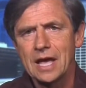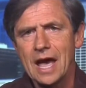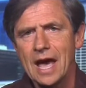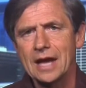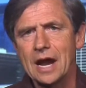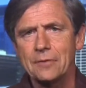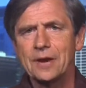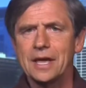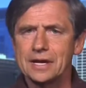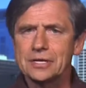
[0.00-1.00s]
had
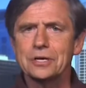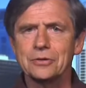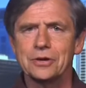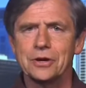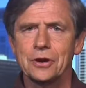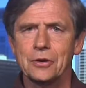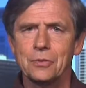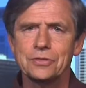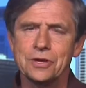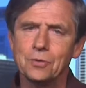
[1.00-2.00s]
Iran a year ago
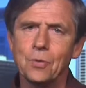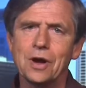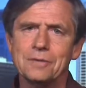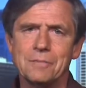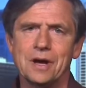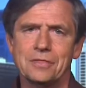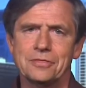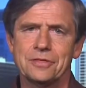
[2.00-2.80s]
within 1 month